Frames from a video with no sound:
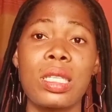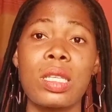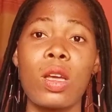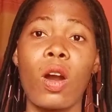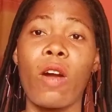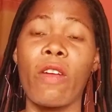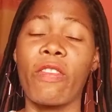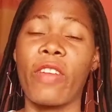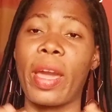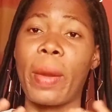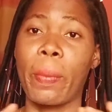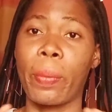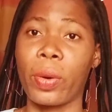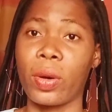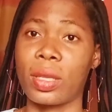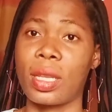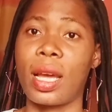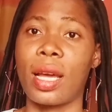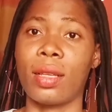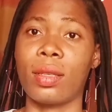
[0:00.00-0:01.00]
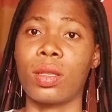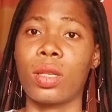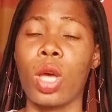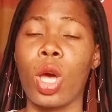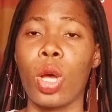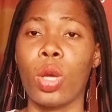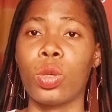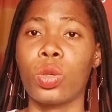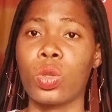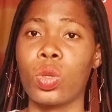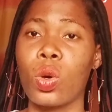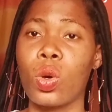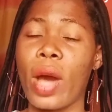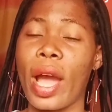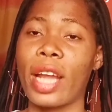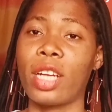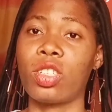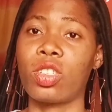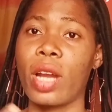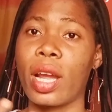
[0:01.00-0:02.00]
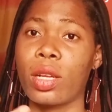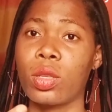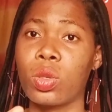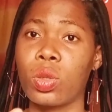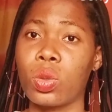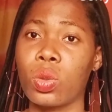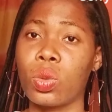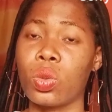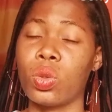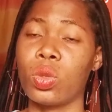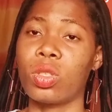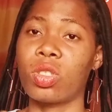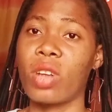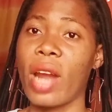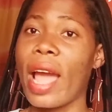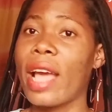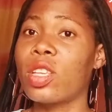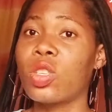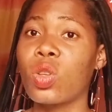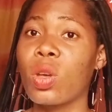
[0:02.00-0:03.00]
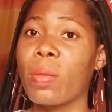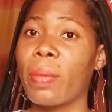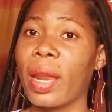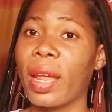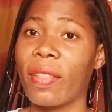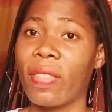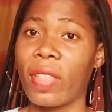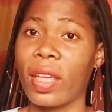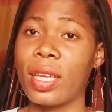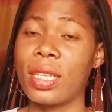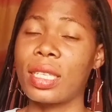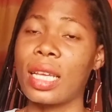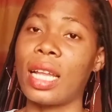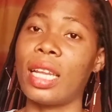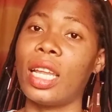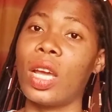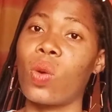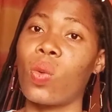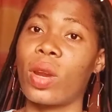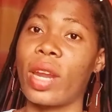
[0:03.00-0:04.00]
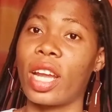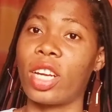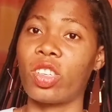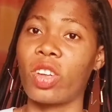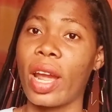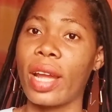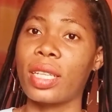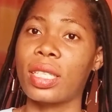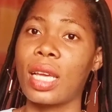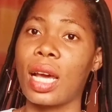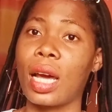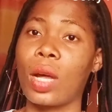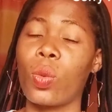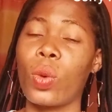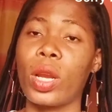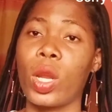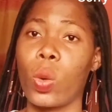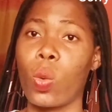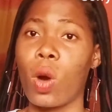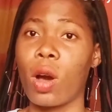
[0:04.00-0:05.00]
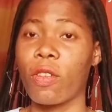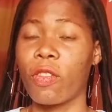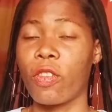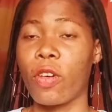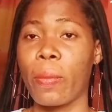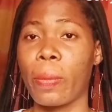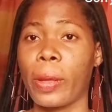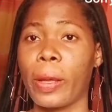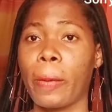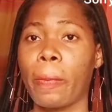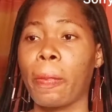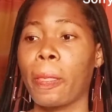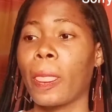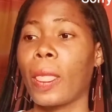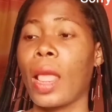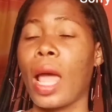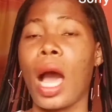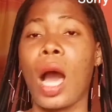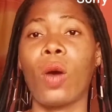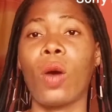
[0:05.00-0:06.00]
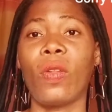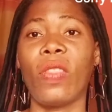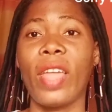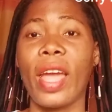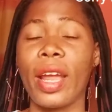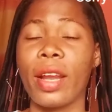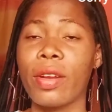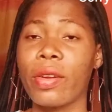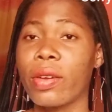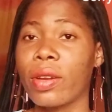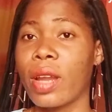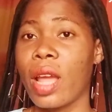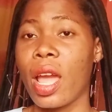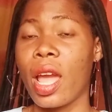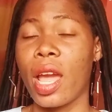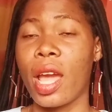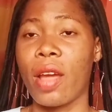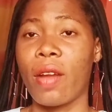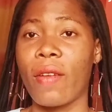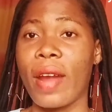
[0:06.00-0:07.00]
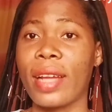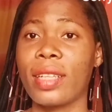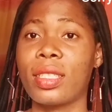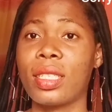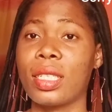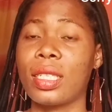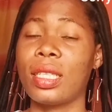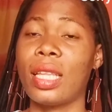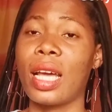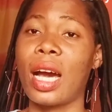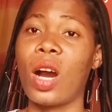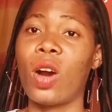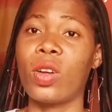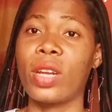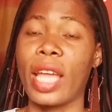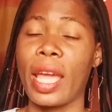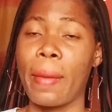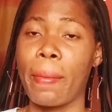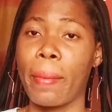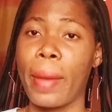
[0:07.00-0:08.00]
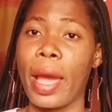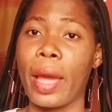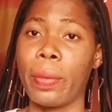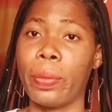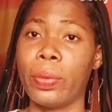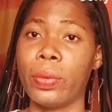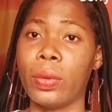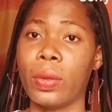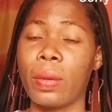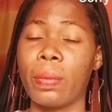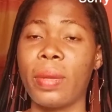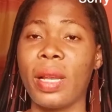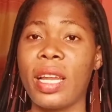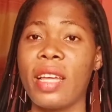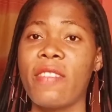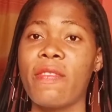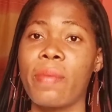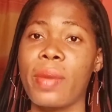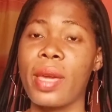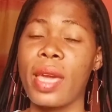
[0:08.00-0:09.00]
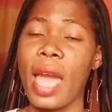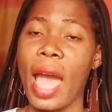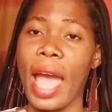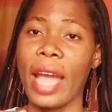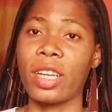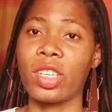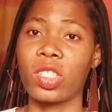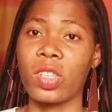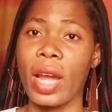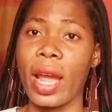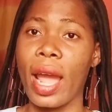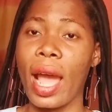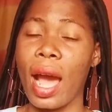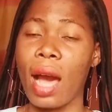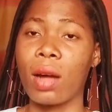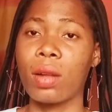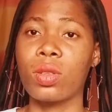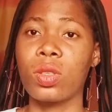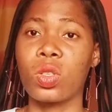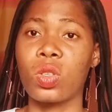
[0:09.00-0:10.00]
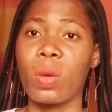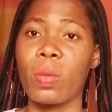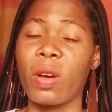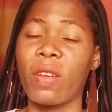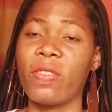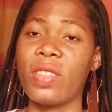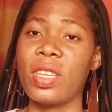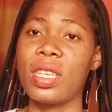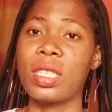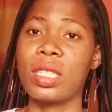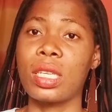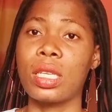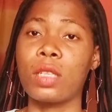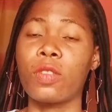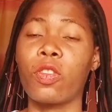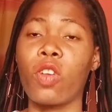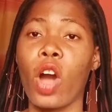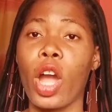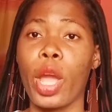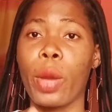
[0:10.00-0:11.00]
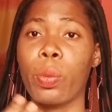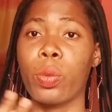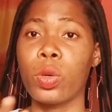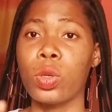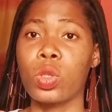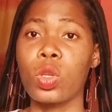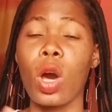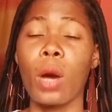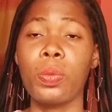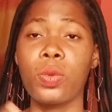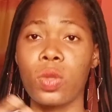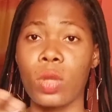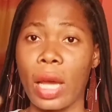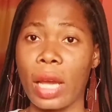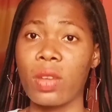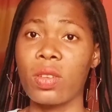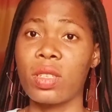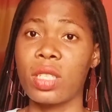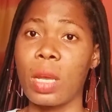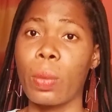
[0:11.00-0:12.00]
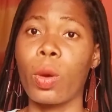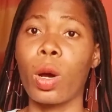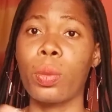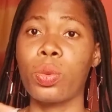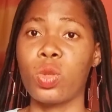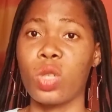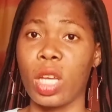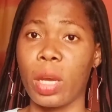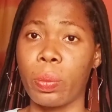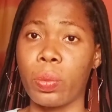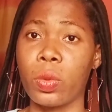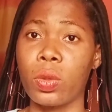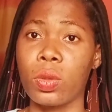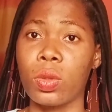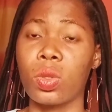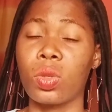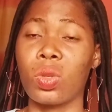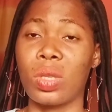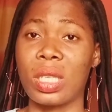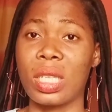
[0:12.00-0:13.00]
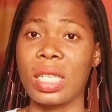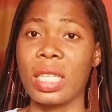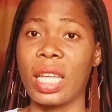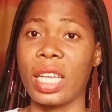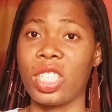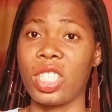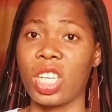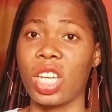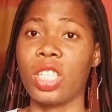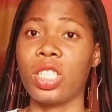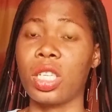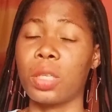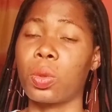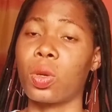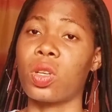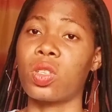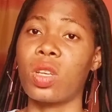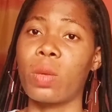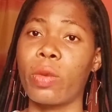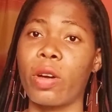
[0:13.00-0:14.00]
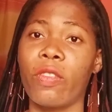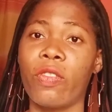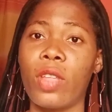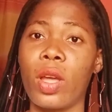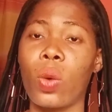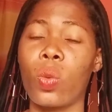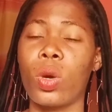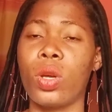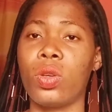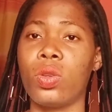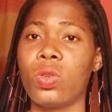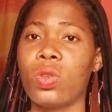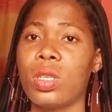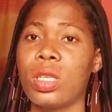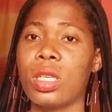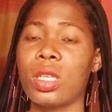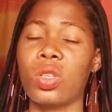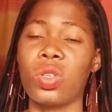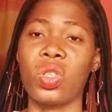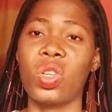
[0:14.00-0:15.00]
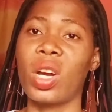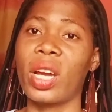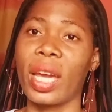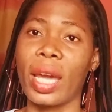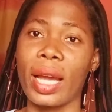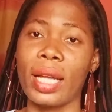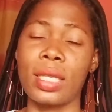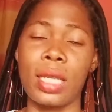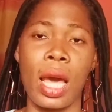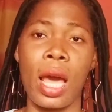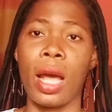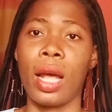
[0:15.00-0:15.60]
of importance. So I try so many things, and then when I try it out, when it worked for me, I'll then write it down in my book. Believe me, I try out some of these things for a month. I use them up to a month to see the changes because some of them when you use it, you don't get